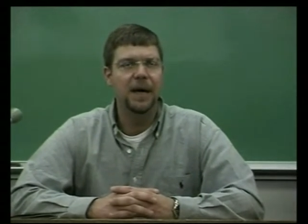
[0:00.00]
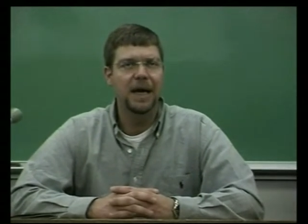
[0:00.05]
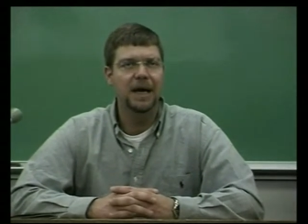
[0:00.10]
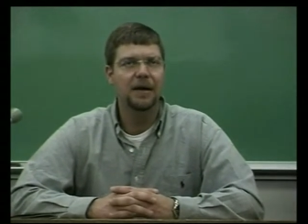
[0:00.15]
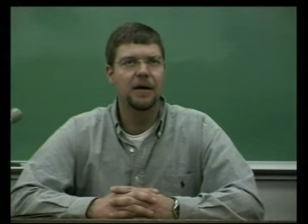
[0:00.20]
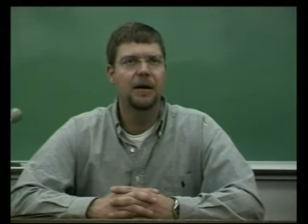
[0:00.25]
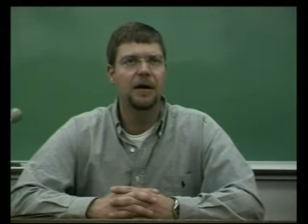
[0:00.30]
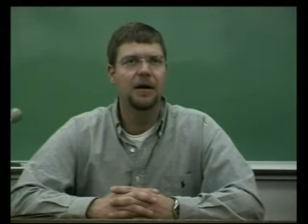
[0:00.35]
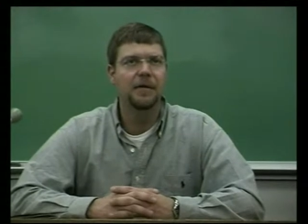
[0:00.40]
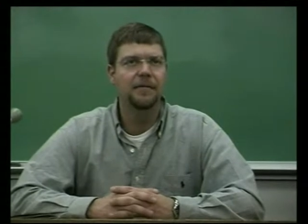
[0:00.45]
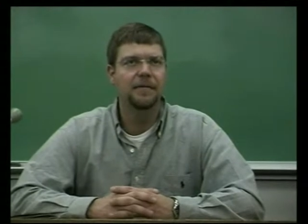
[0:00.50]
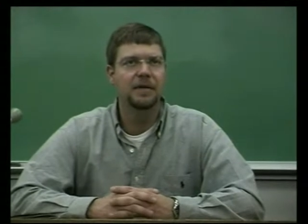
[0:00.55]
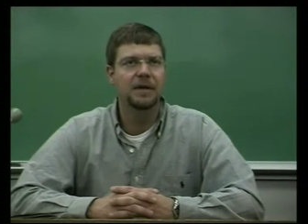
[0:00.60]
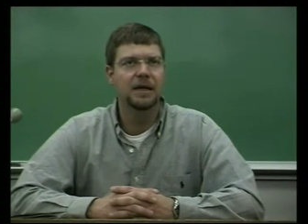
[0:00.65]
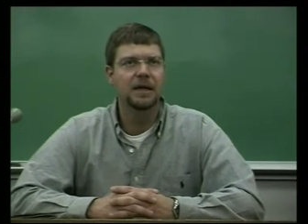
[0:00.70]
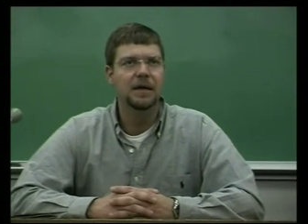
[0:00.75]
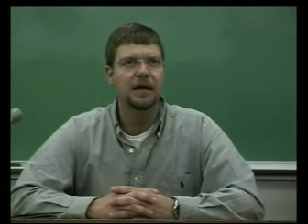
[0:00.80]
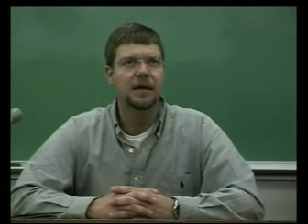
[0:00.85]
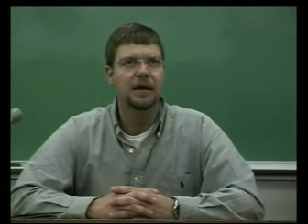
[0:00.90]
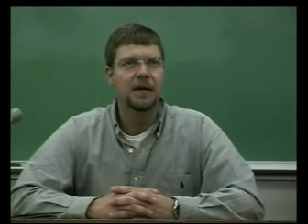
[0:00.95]
paid off
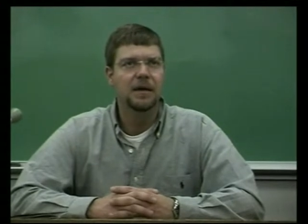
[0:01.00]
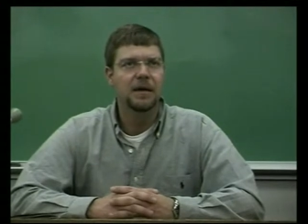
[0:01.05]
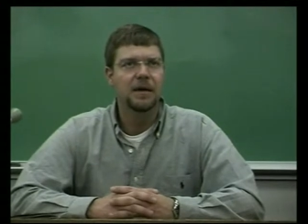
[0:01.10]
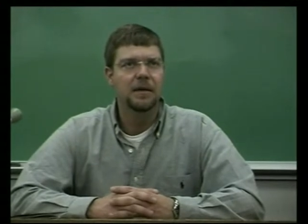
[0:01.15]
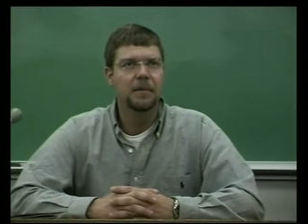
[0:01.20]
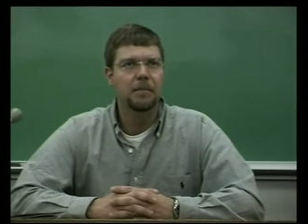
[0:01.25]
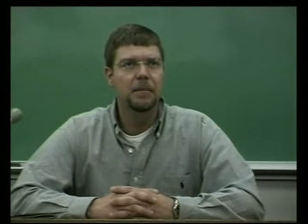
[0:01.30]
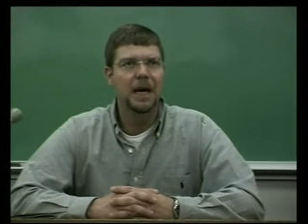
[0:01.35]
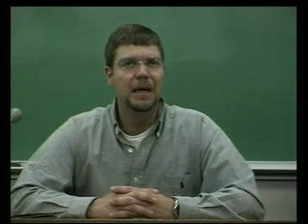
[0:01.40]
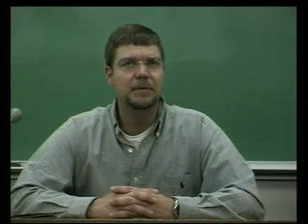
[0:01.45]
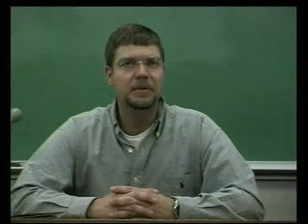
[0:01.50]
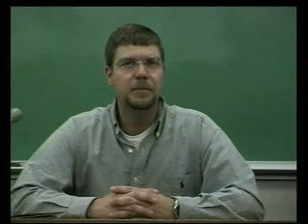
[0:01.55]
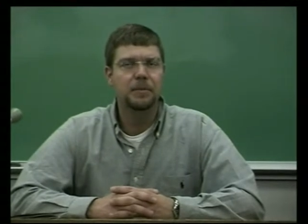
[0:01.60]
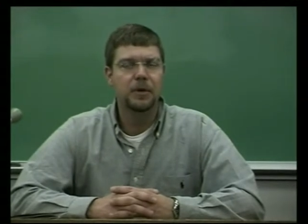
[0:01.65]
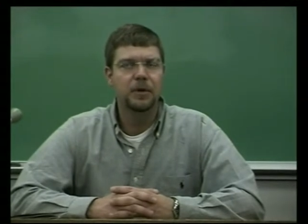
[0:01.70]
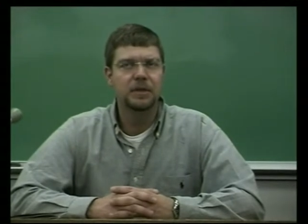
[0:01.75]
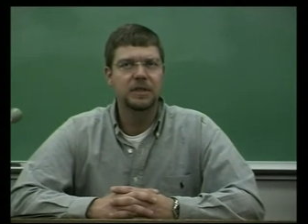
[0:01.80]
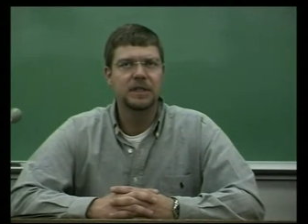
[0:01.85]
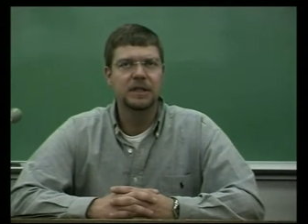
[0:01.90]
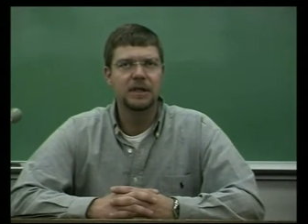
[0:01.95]
the MEPS
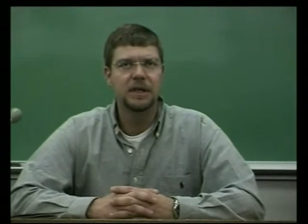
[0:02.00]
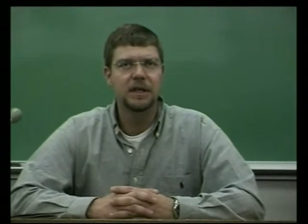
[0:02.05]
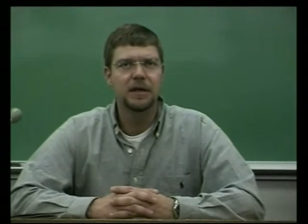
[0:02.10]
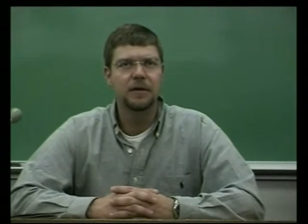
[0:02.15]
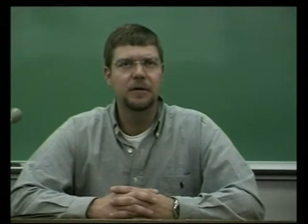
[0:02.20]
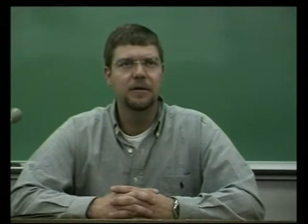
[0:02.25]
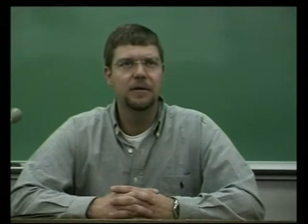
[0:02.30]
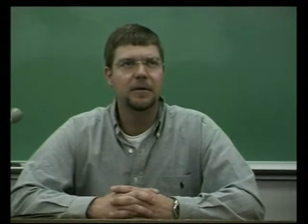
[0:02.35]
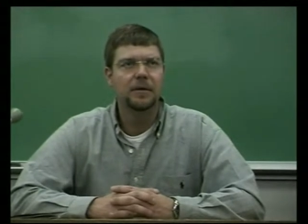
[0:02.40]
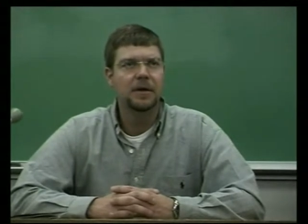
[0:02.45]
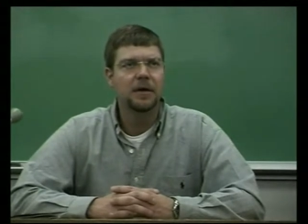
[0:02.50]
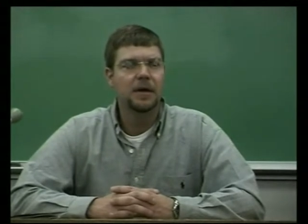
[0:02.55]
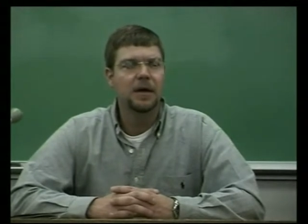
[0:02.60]
personnel